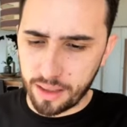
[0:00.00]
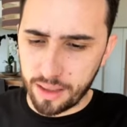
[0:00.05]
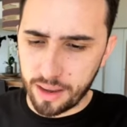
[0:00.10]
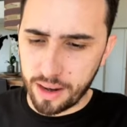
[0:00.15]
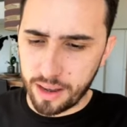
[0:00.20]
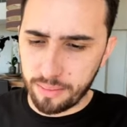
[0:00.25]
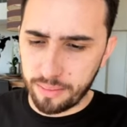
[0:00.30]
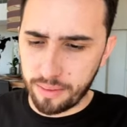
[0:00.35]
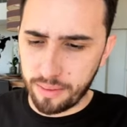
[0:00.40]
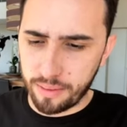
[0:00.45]
The
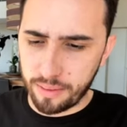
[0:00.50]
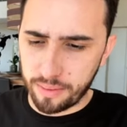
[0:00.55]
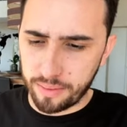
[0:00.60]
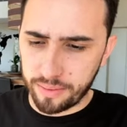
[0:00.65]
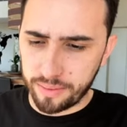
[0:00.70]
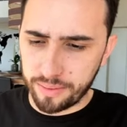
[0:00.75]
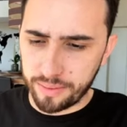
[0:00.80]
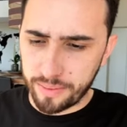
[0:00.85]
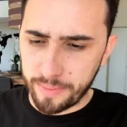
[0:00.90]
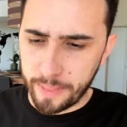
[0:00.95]
number
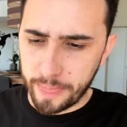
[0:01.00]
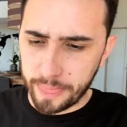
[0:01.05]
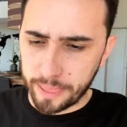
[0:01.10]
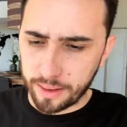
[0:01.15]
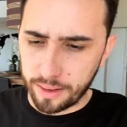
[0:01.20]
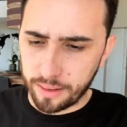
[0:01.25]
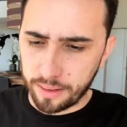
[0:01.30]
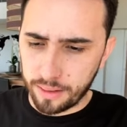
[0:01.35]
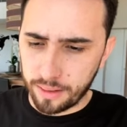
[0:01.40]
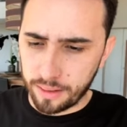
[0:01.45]

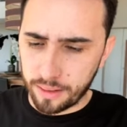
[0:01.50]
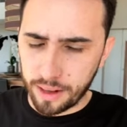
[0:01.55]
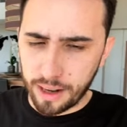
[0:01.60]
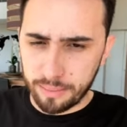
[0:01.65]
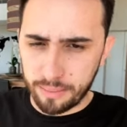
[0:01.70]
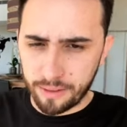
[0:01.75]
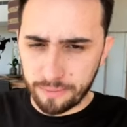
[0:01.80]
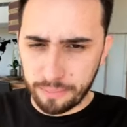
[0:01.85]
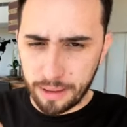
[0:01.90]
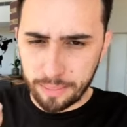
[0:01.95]

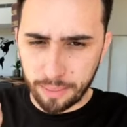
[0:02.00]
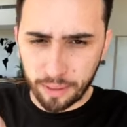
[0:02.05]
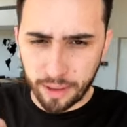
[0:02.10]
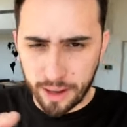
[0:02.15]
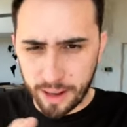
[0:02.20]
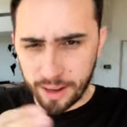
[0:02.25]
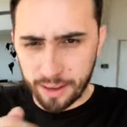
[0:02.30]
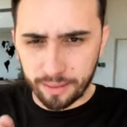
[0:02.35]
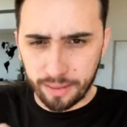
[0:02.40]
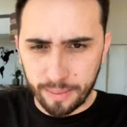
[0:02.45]
of people
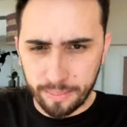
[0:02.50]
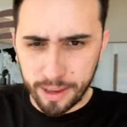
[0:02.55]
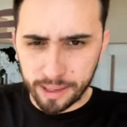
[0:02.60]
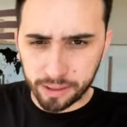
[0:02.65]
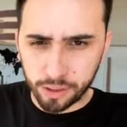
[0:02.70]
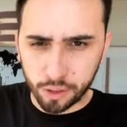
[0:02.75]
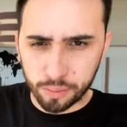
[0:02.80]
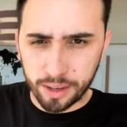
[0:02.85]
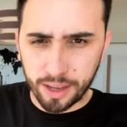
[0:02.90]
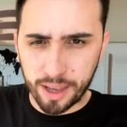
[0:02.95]
that
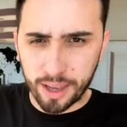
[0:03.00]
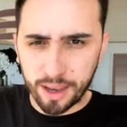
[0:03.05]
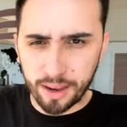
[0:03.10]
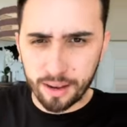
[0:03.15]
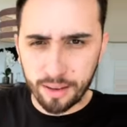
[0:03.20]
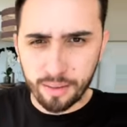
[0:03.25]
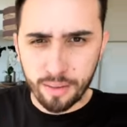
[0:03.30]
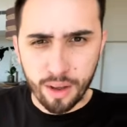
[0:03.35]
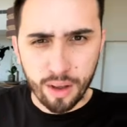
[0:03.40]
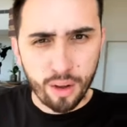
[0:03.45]
message me
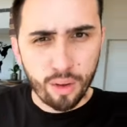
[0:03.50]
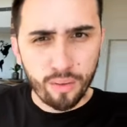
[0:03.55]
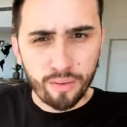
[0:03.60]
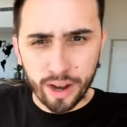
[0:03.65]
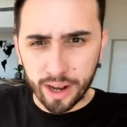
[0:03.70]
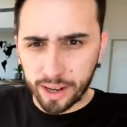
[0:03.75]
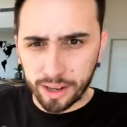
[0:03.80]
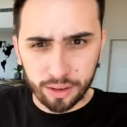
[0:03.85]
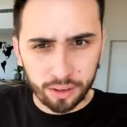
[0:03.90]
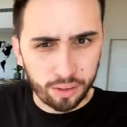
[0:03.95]
here,
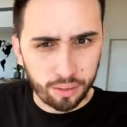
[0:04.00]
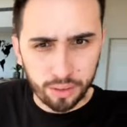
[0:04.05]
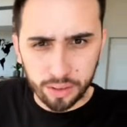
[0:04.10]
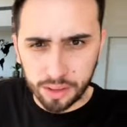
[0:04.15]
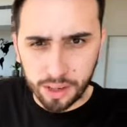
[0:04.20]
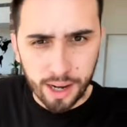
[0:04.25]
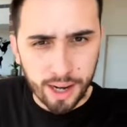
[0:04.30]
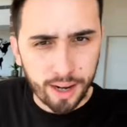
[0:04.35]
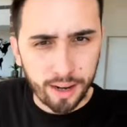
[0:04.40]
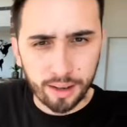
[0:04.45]
fucking
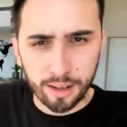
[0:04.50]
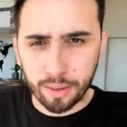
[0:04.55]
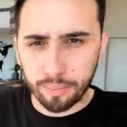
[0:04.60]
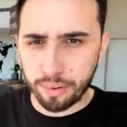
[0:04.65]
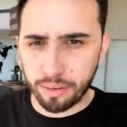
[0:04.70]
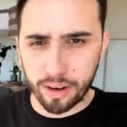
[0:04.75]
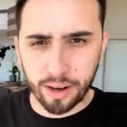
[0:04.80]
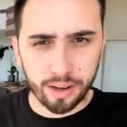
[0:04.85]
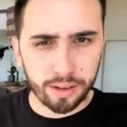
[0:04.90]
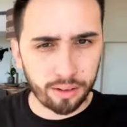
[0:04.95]
suicidal,
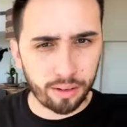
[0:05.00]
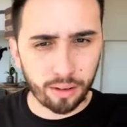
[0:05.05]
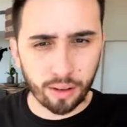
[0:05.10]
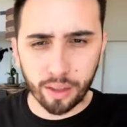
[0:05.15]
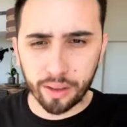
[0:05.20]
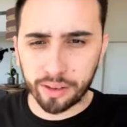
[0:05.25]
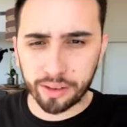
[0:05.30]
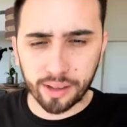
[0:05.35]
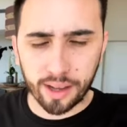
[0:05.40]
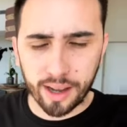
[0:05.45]
depressed, got
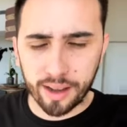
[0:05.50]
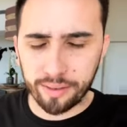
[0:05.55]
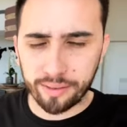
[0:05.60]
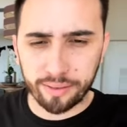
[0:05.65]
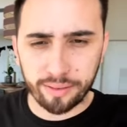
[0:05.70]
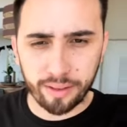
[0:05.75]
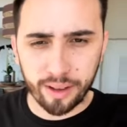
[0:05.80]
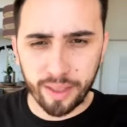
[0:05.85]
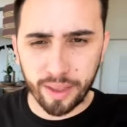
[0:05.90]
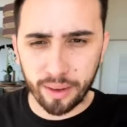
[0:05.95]
all this
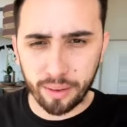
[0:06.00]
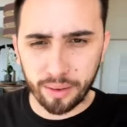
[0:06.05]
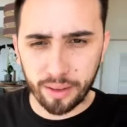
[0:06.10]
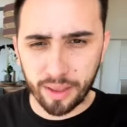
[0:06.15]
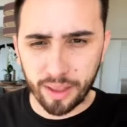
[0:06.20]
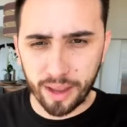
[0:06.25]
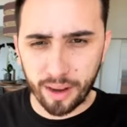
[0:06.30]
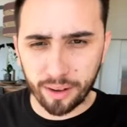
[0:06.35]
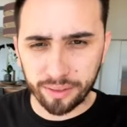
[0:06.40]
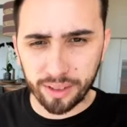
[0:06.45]
stuff, and
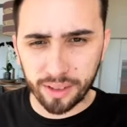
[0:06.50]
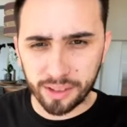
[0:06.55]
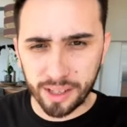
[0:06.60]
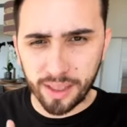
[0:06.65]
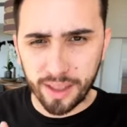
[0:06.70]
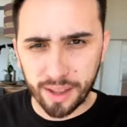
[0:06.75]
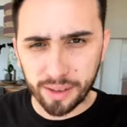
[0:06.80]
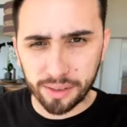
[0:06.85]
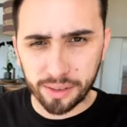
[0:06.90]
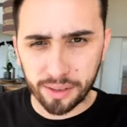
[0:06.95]
they often
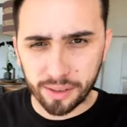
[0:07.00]
say this.